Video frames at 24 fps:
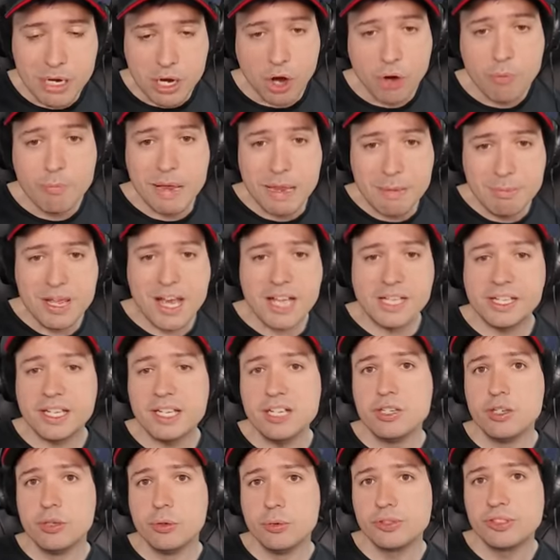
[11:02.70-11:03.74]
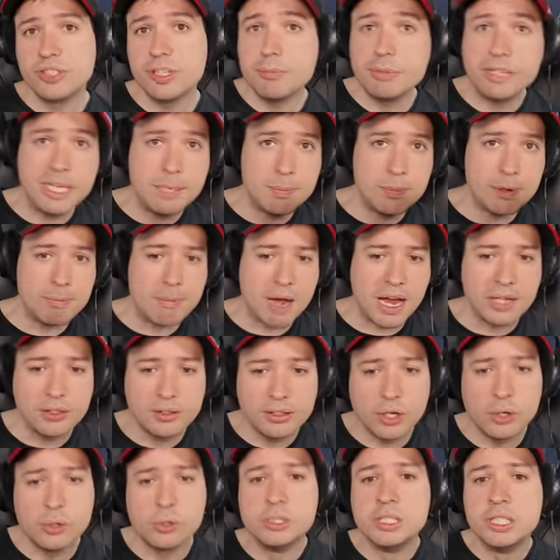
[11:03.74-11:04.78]
me know. Maybe I can use them. Keep in mind
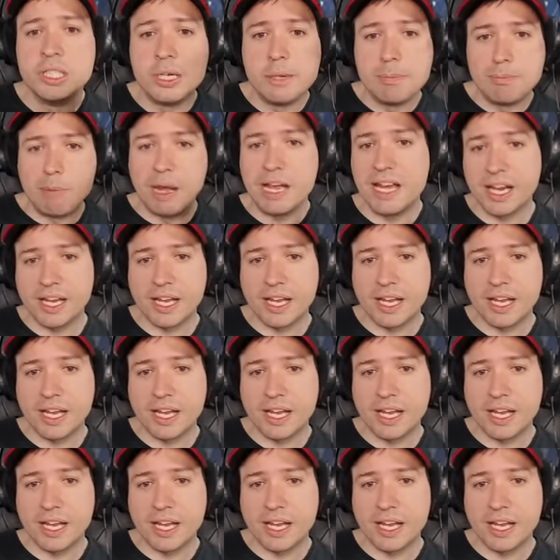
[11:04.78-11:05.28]
though, my